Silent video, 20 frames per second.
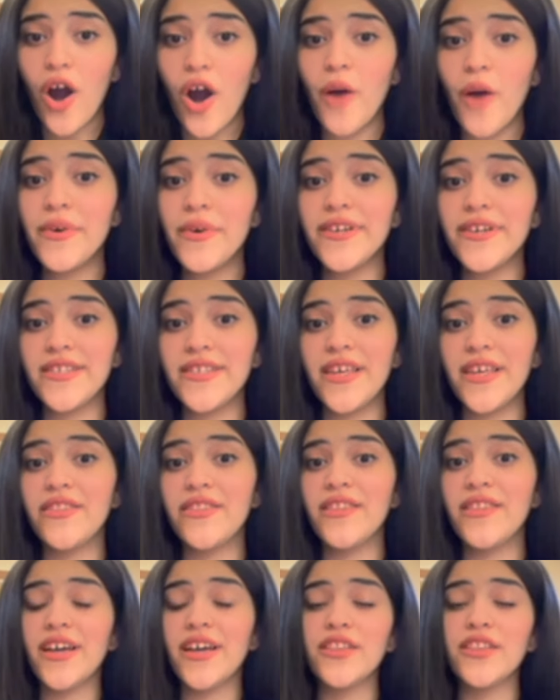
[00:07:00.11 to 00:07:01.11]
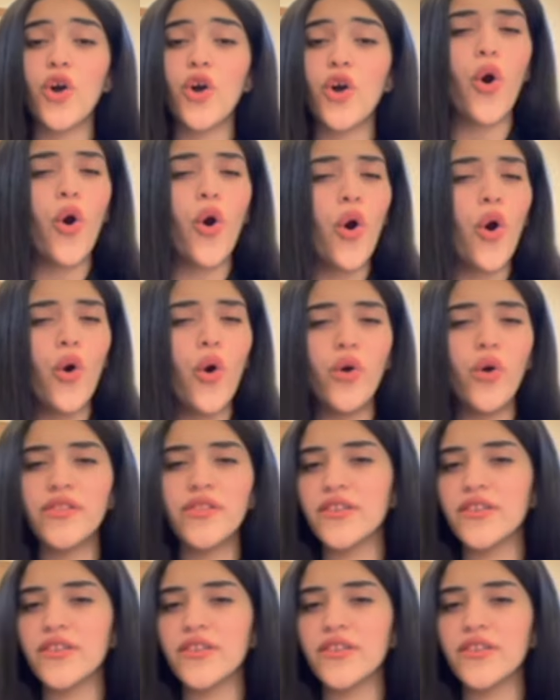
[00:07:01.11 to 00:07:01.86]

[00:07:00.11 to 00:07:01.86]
Omar said that all